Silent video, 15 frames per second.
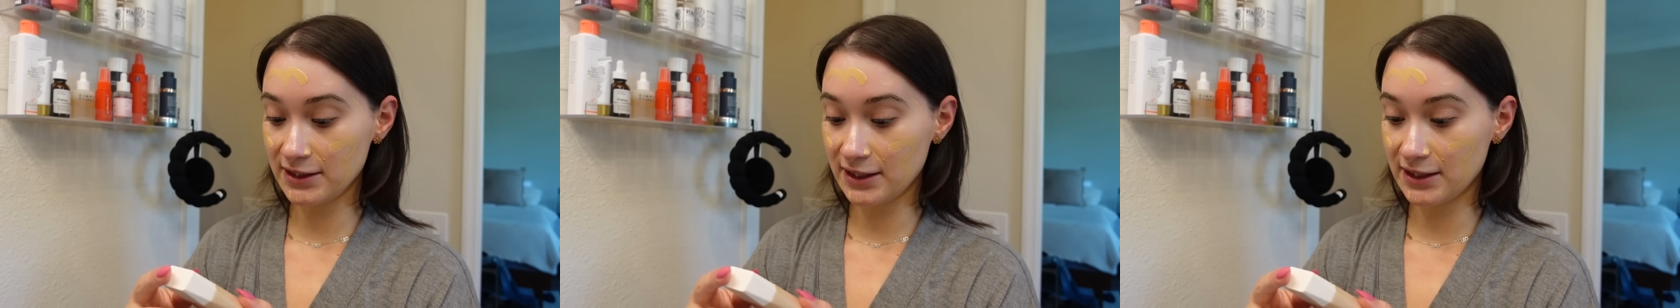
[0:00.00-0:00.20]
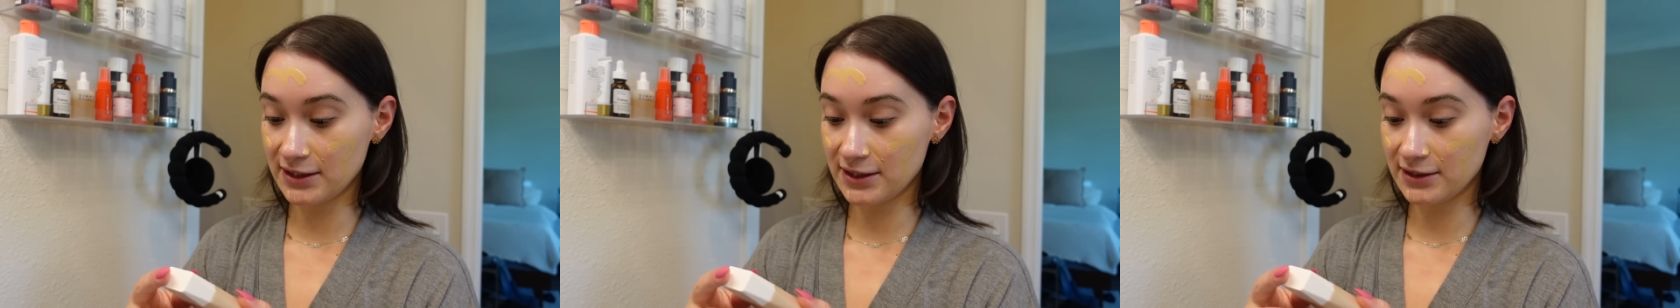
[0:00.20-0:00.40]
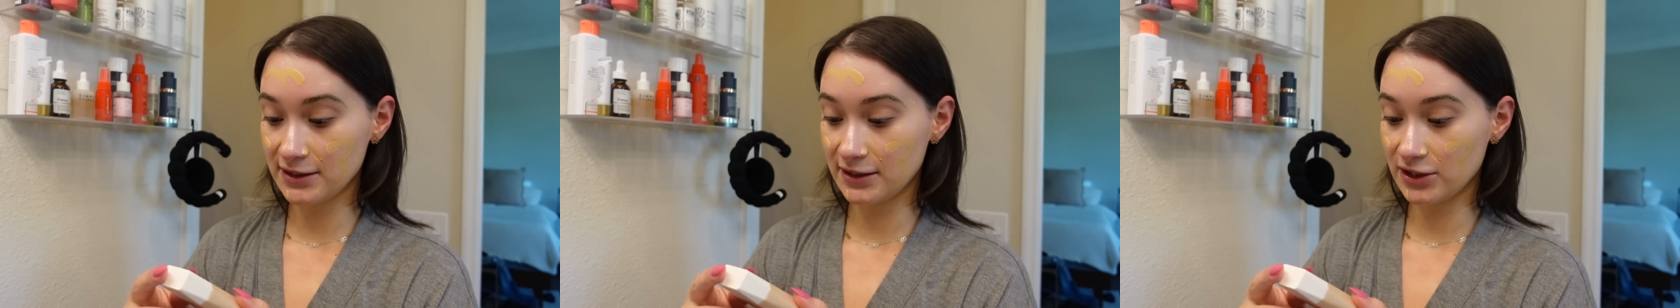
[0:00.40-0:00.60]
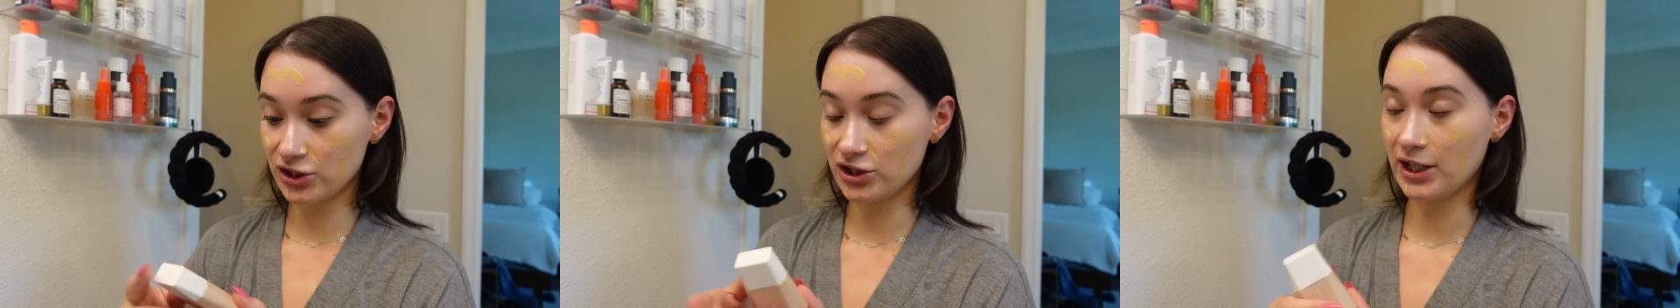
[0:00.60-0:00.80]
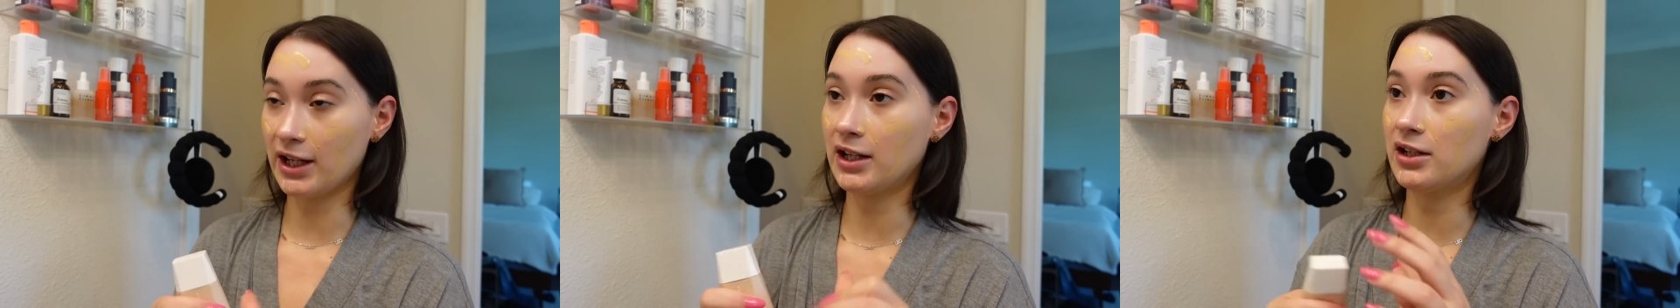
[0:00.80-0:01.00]
and this is in the
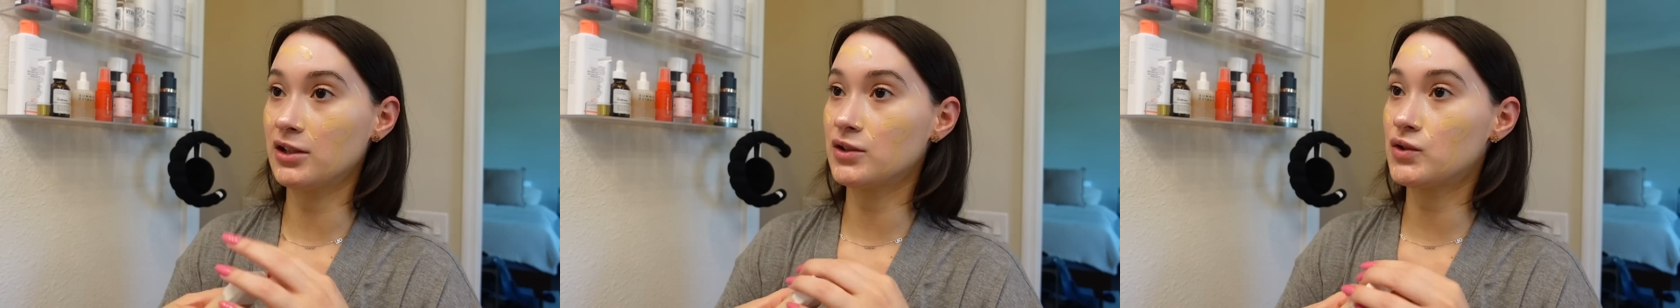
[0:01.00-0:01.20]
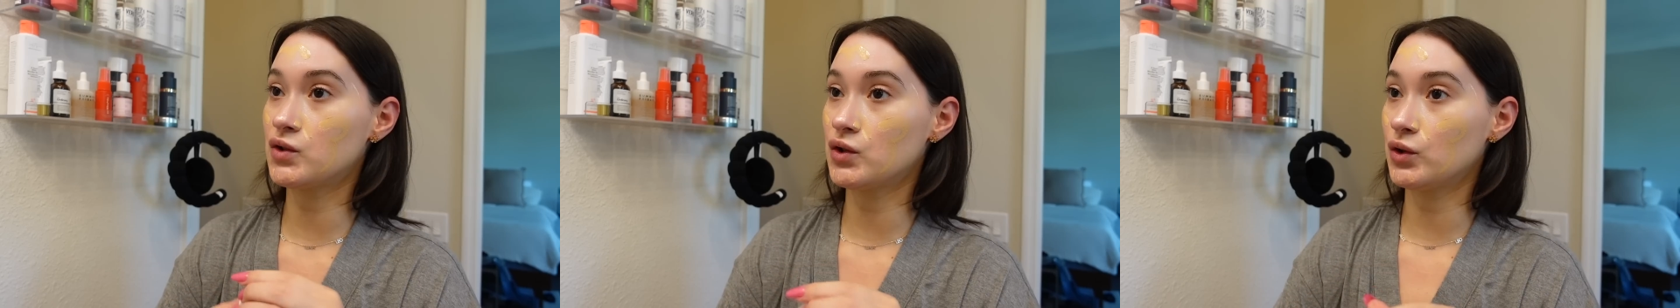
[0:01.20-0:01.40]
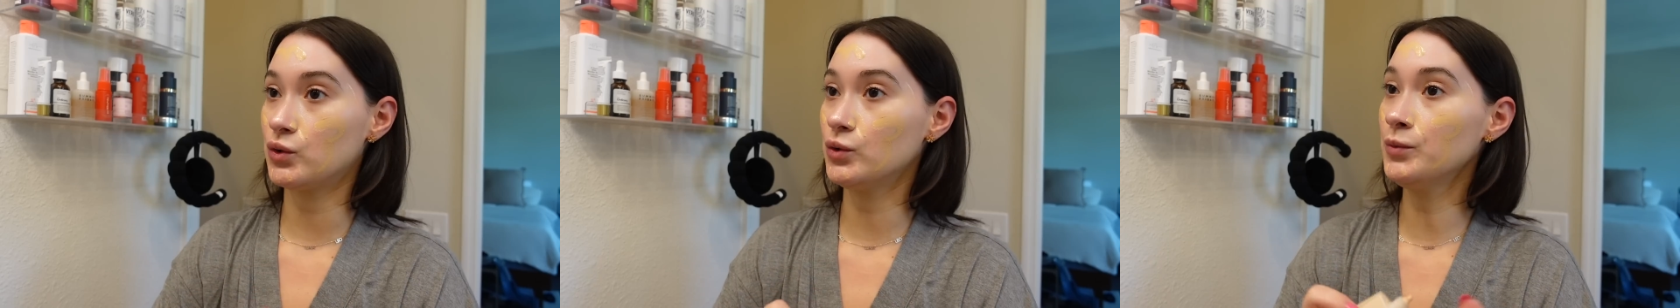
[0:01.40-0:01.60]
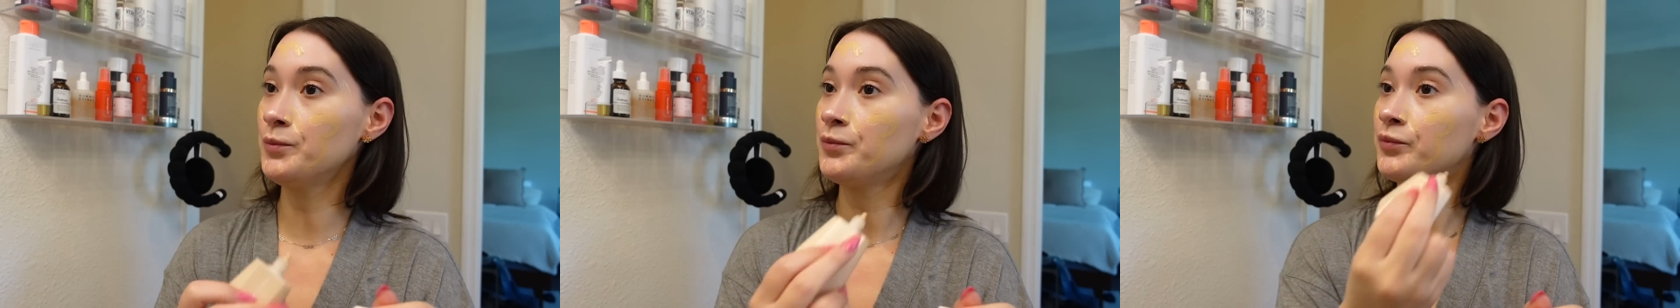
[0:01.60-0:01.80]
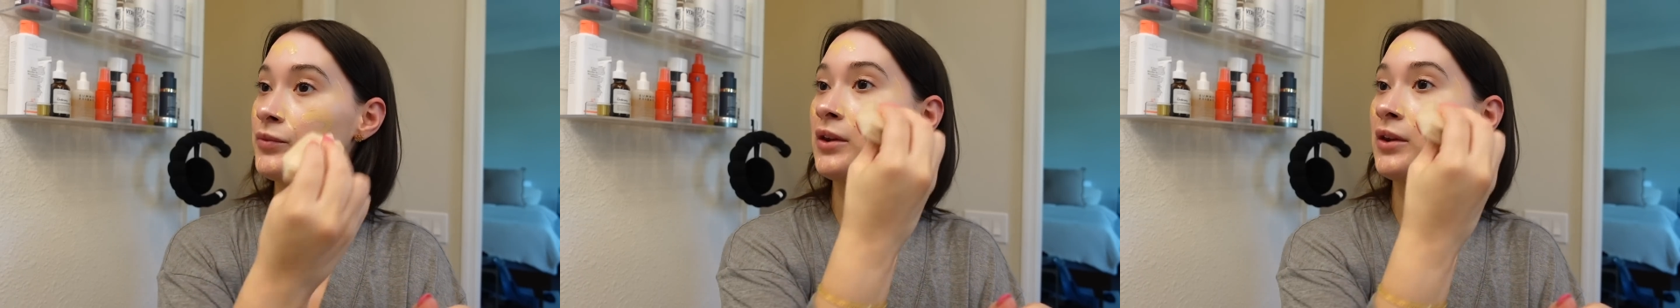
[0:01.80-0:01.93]
shade 2.